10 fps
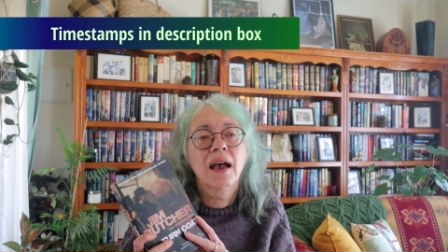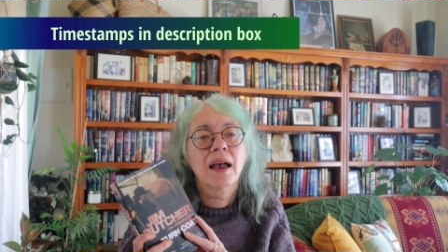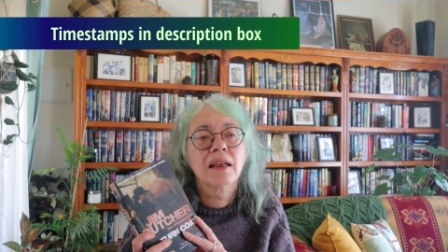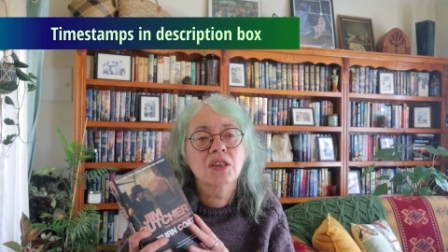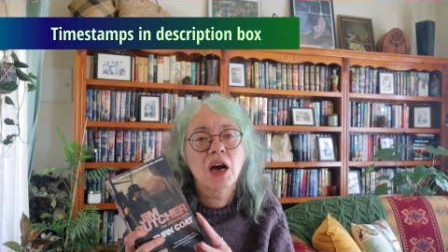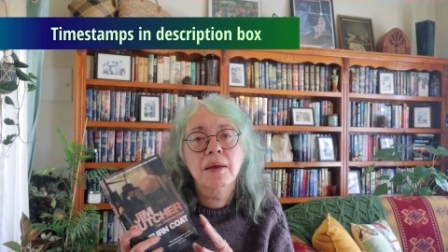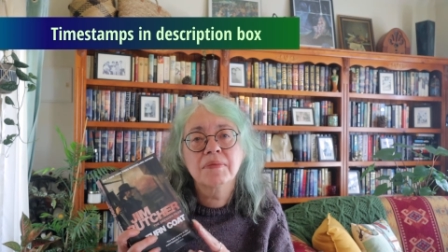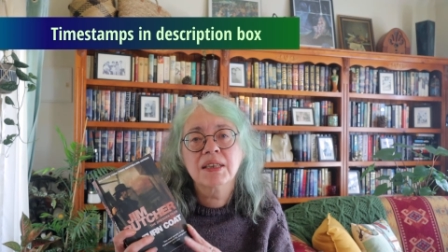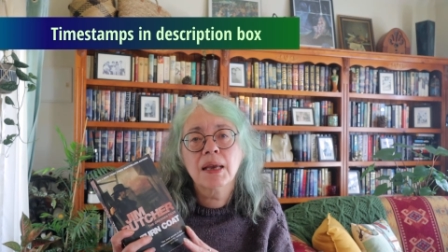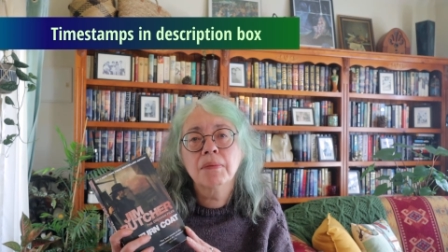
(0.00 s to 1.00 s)
And
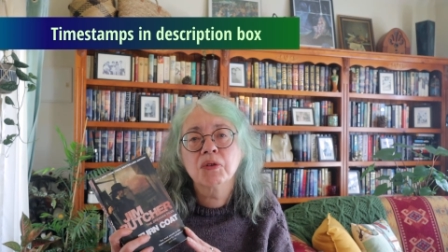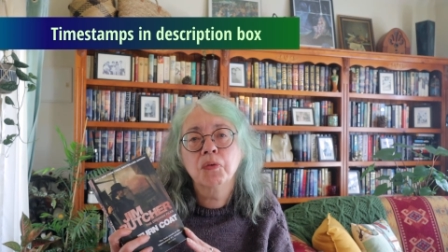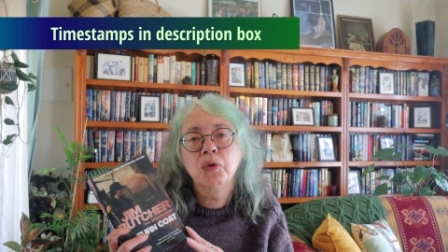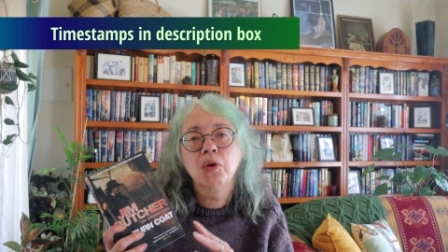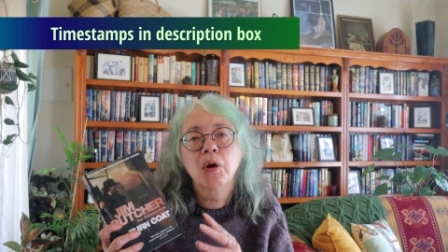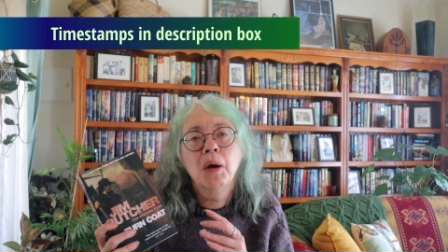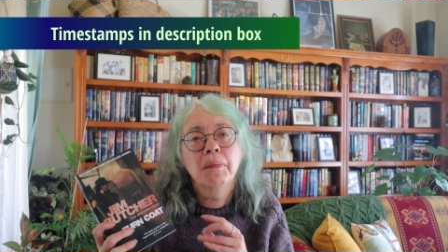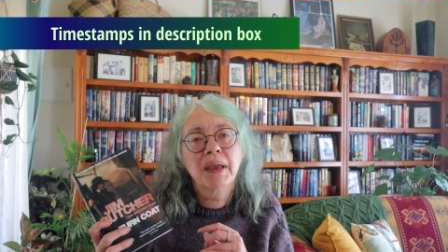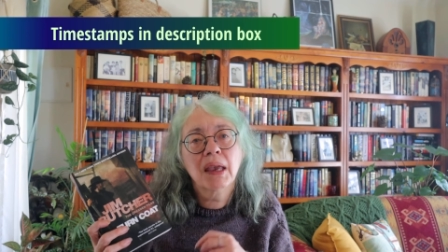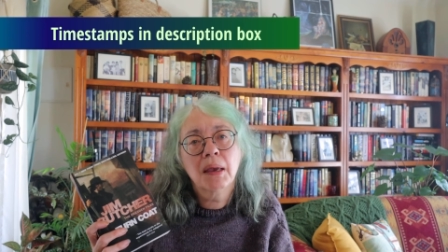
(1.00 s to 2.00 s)
timestamps will
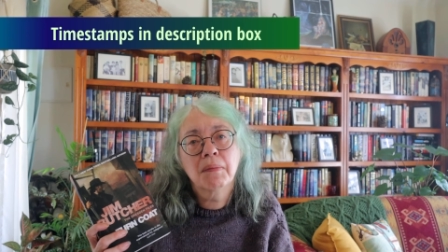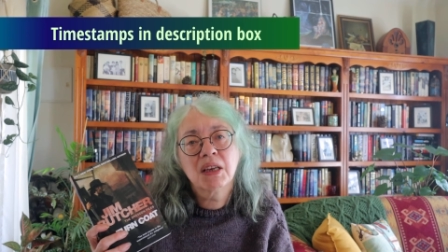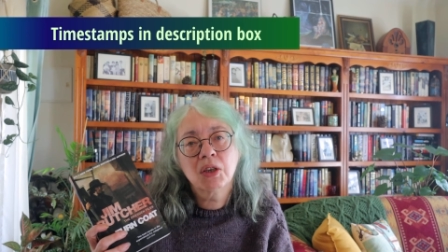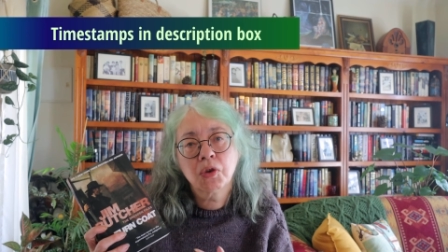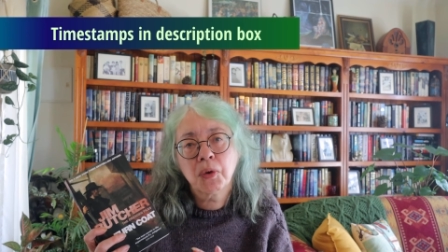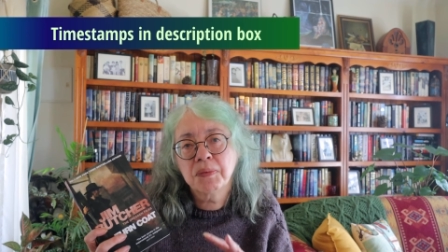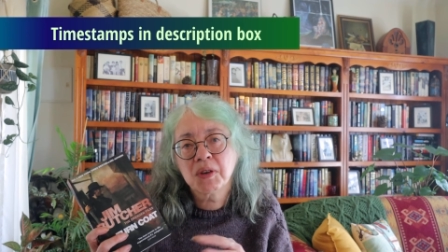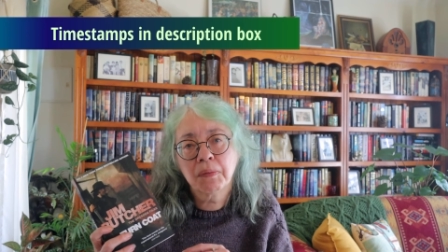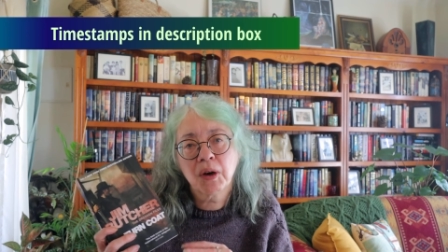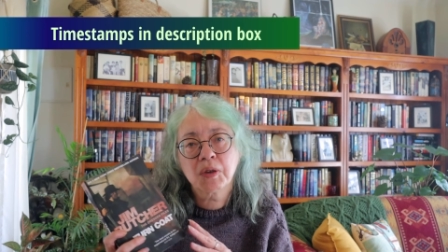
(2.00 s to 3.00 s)
be in my
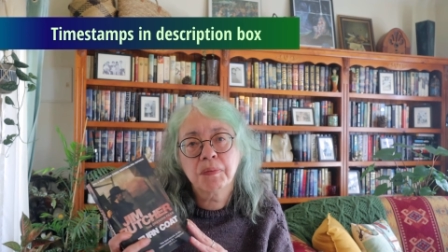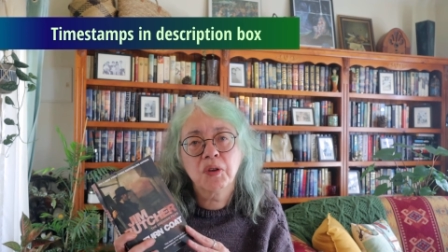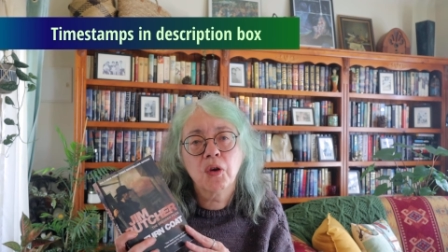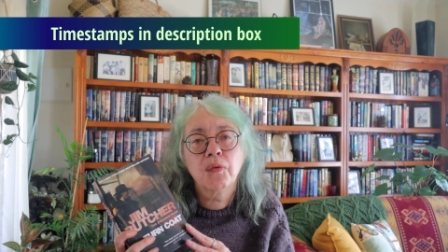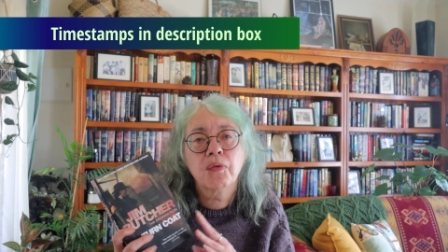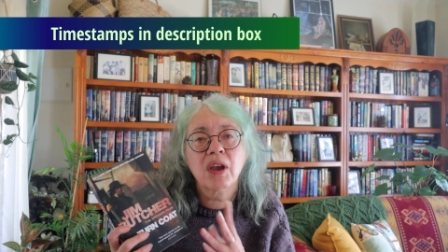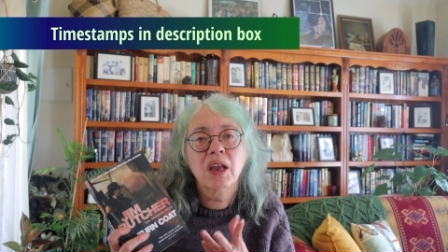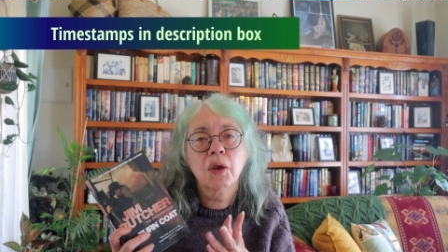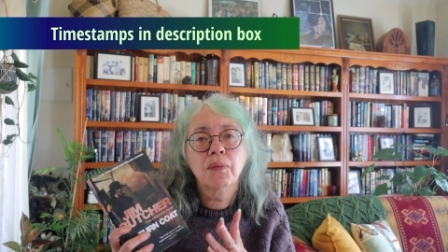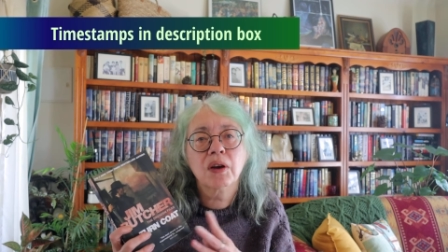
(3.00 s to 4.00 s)
description box below for
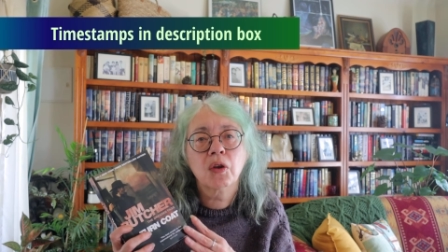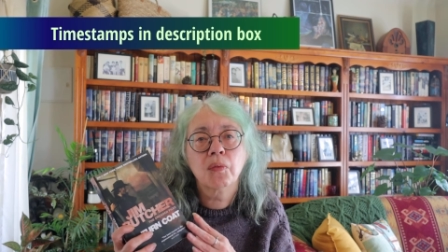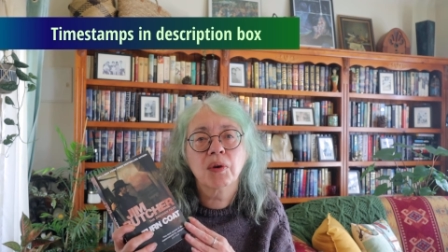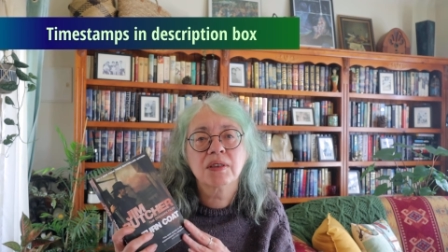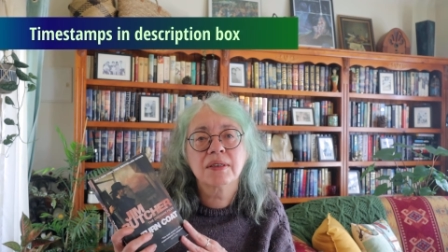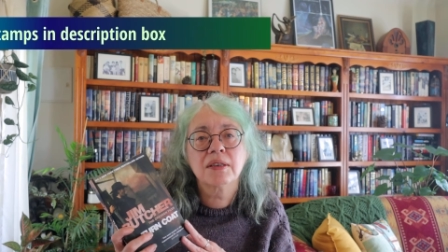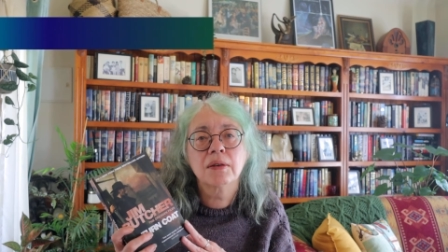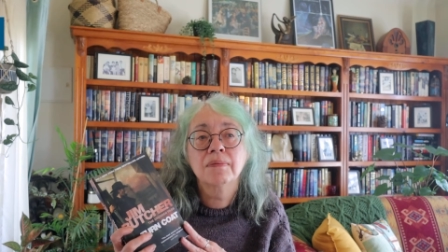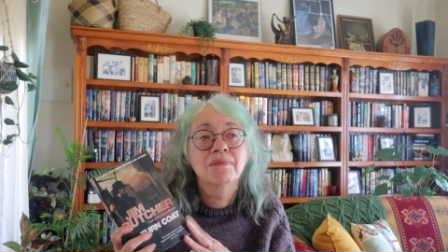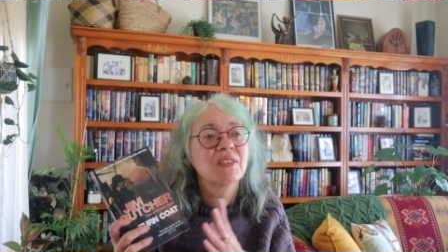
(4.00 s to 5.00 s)
anyone who wants
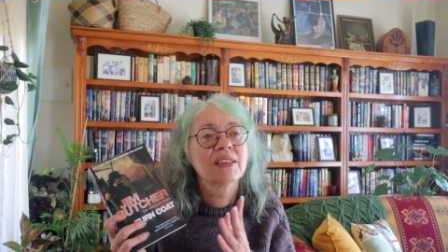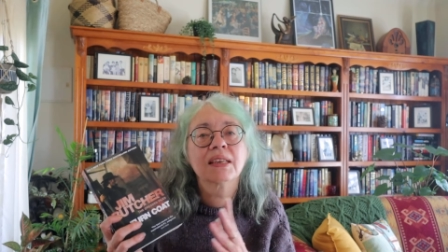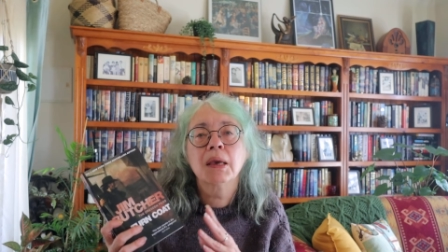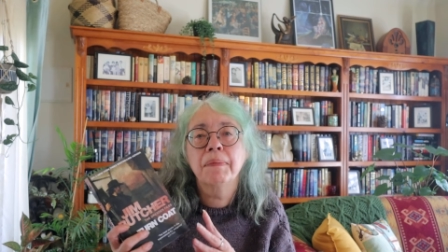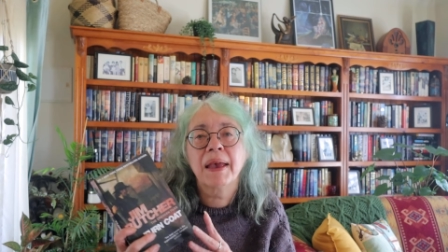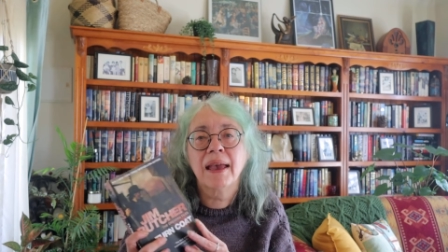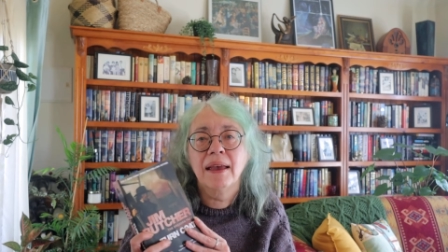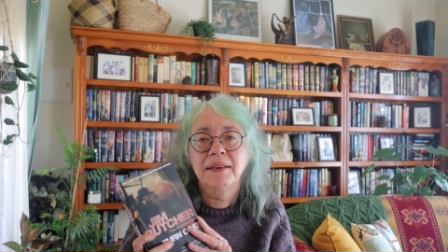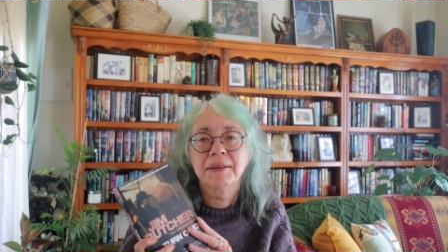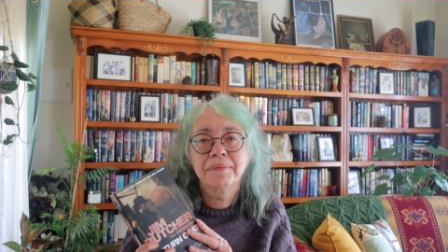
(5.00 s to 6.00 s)
to skip
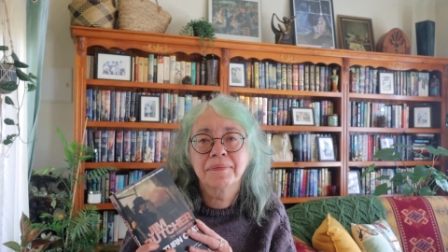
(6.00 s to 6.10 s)
ahead.